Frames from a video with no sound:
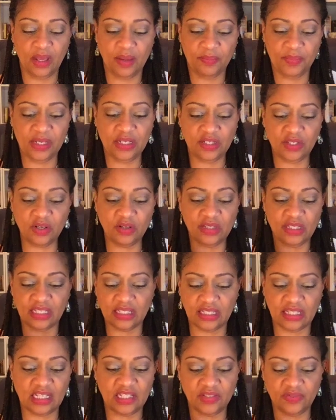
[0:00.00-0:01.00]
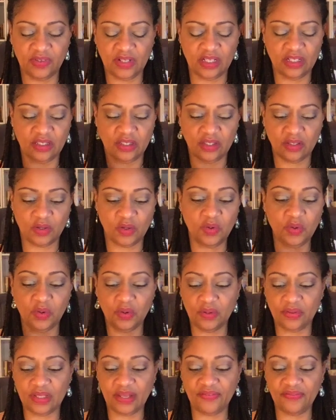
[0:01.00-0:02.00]
be so successful in
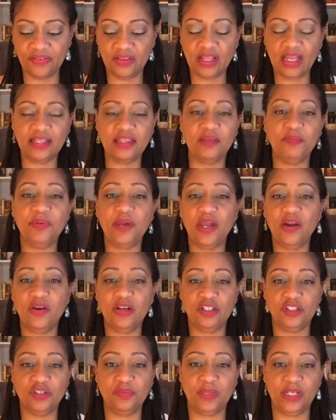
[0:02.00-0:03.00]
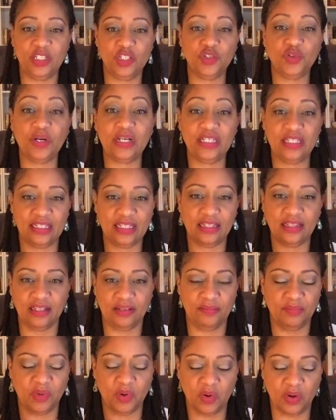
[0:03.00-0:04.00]
school, they feel like the parents should be trusting
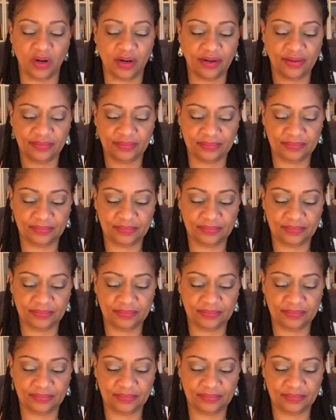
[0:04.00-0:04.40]
them more.